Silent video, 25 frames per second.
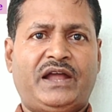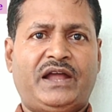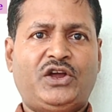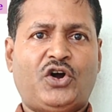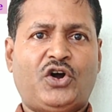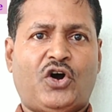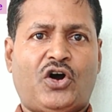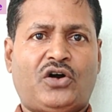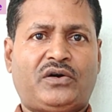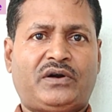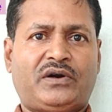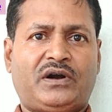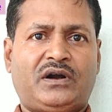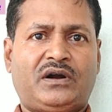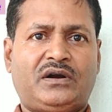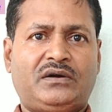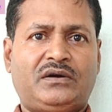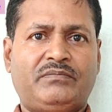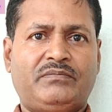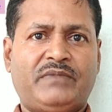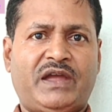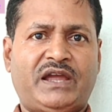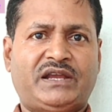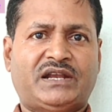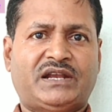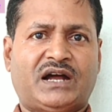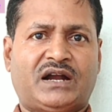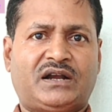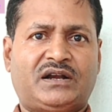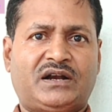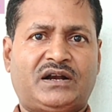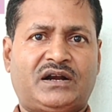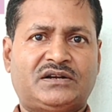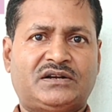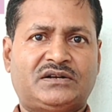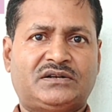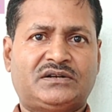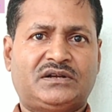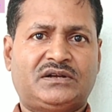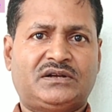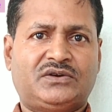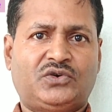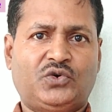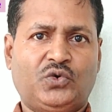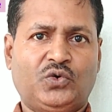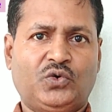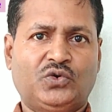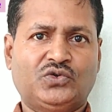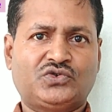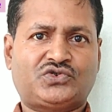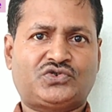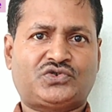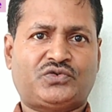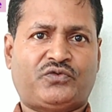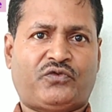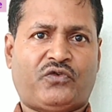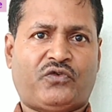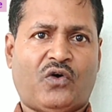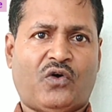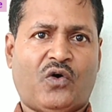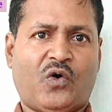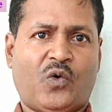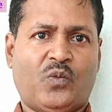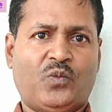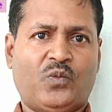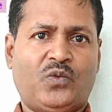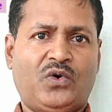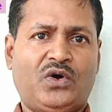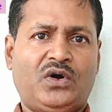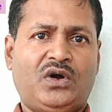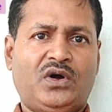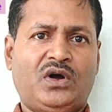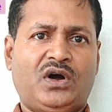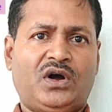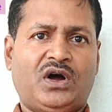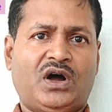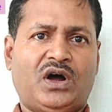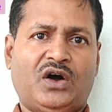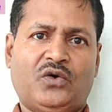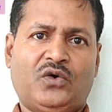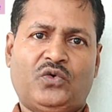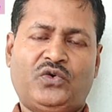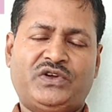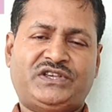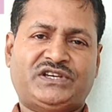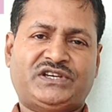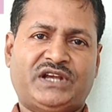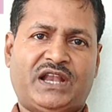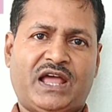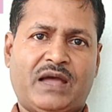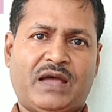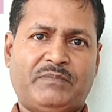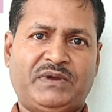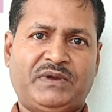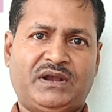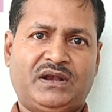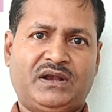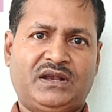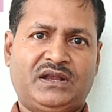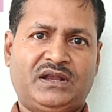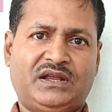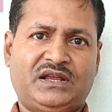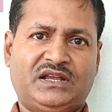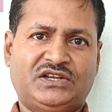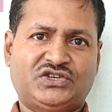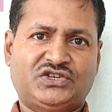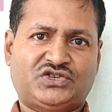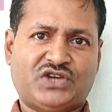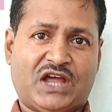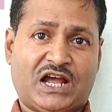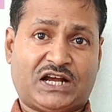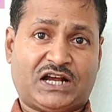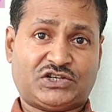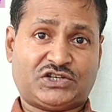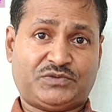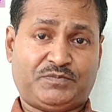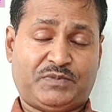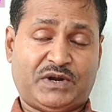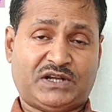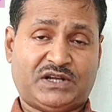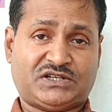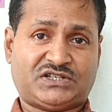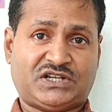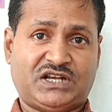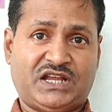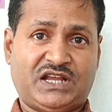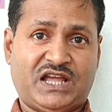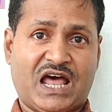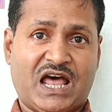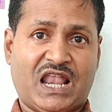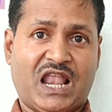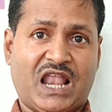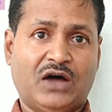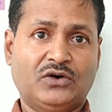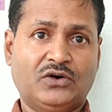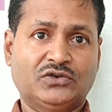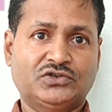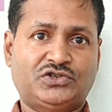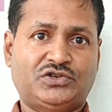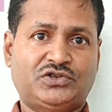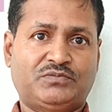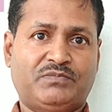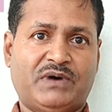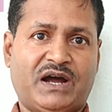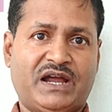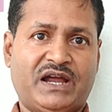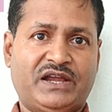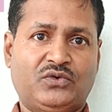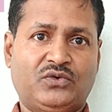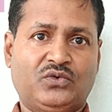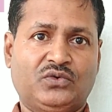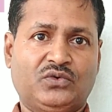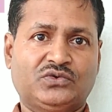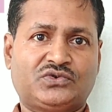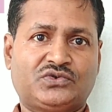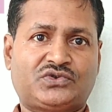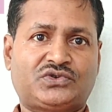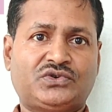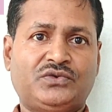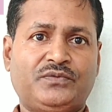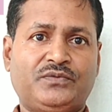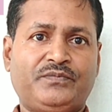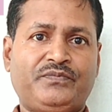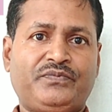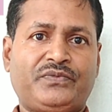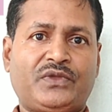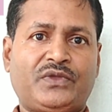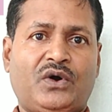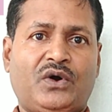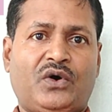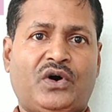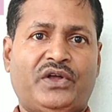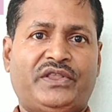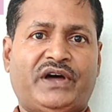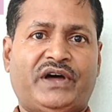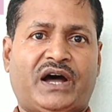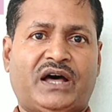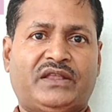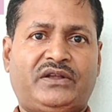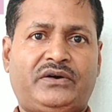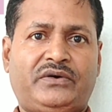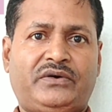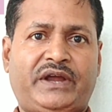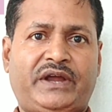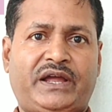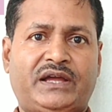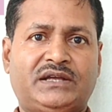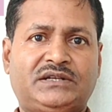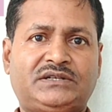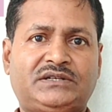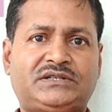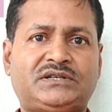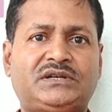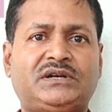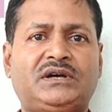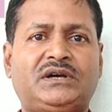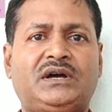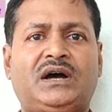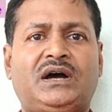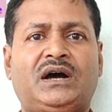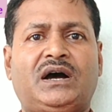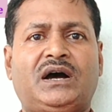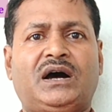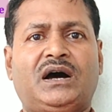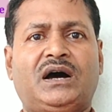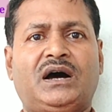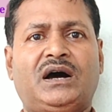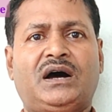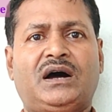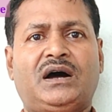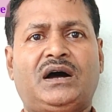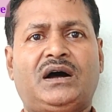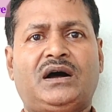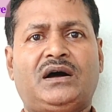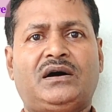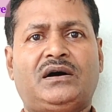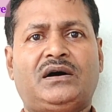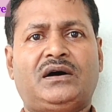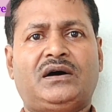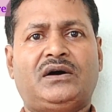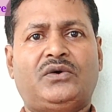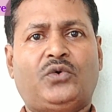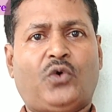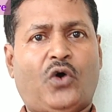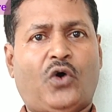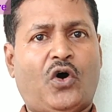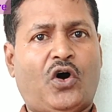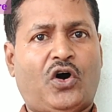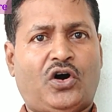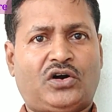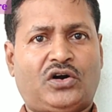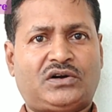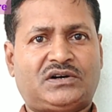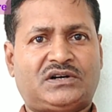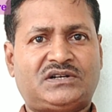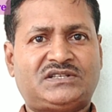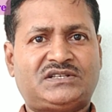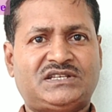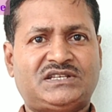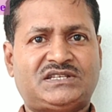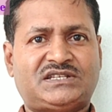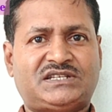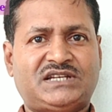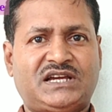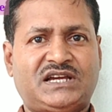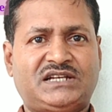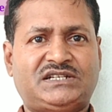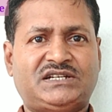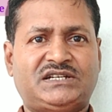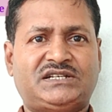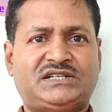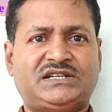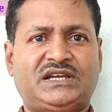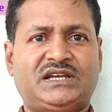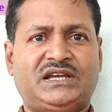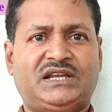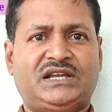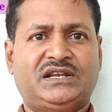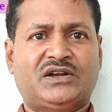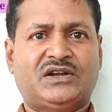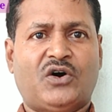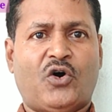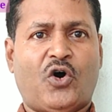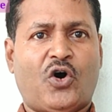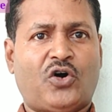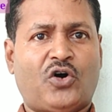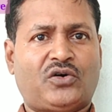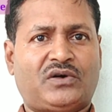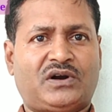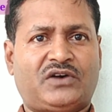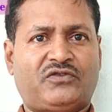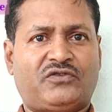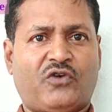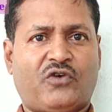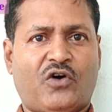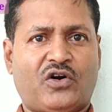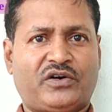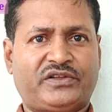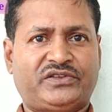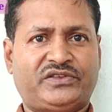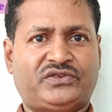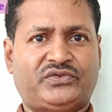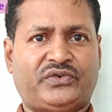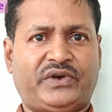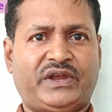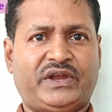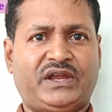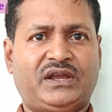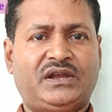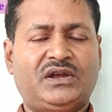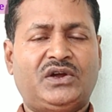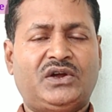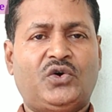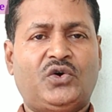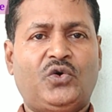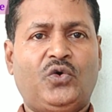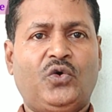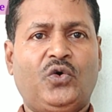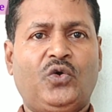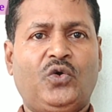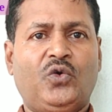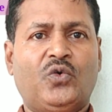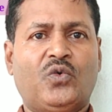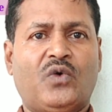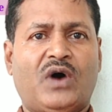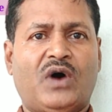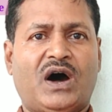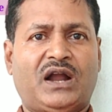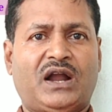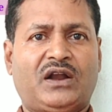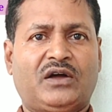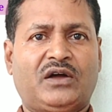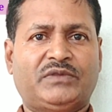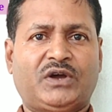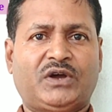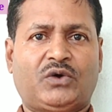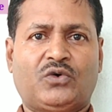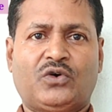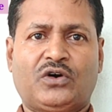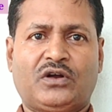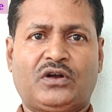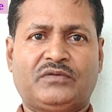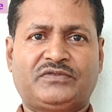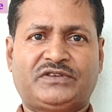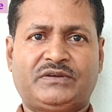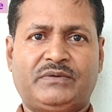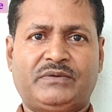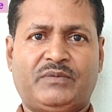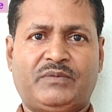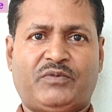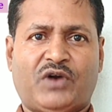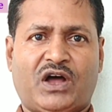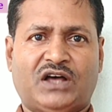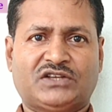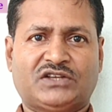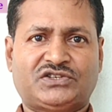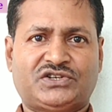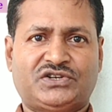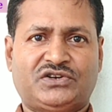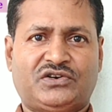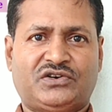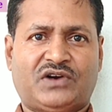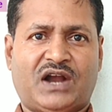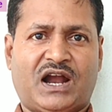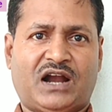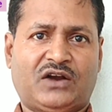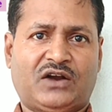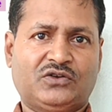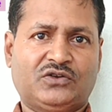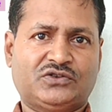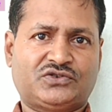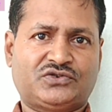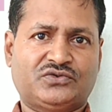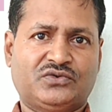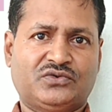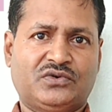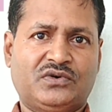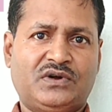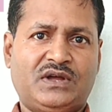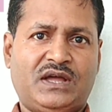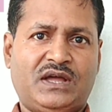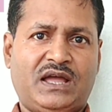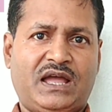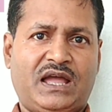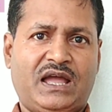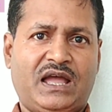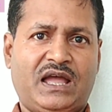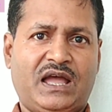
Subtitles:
any order made under rules from which an appeal is expressly allowed by rules. On the other hand, orders stated in Order 43, Rule 1 of the Code of Civil Procedure are also